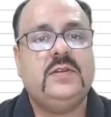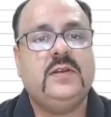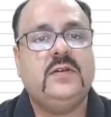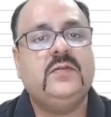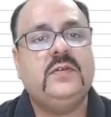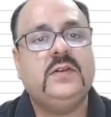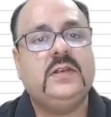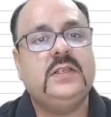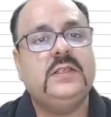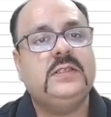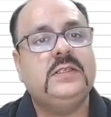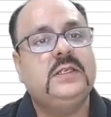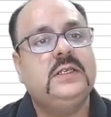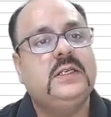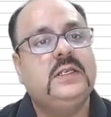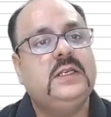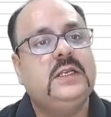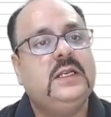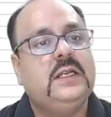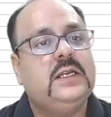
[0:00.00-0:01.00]
average,
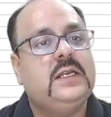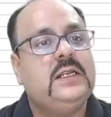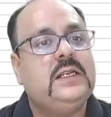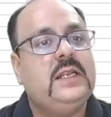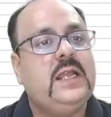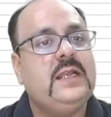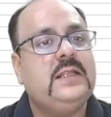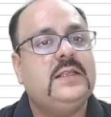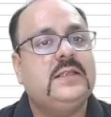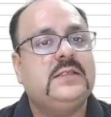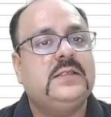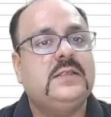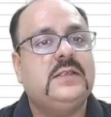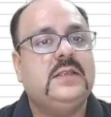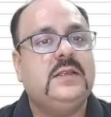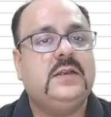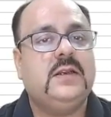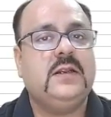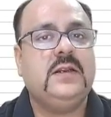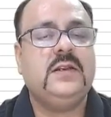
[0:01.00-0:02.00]
and like this you
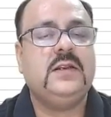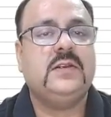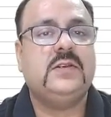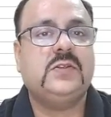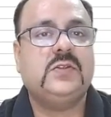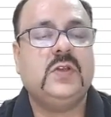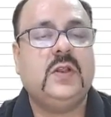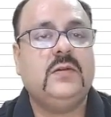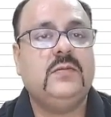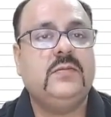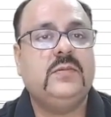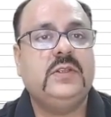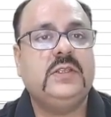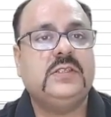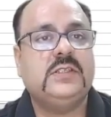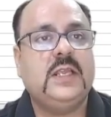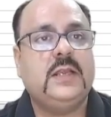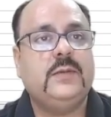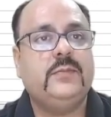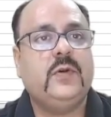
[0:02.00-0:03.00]
can solve this
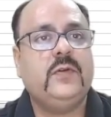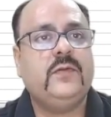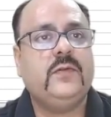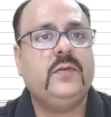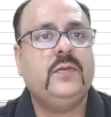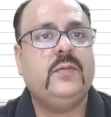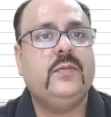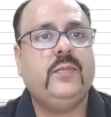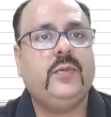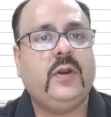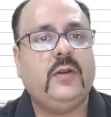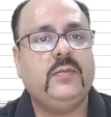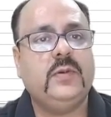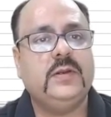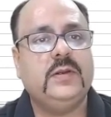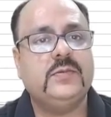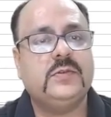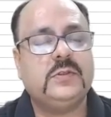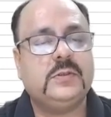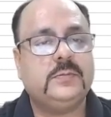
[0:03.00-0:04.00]
type of
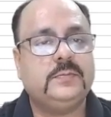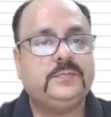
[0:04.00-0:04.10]
problems.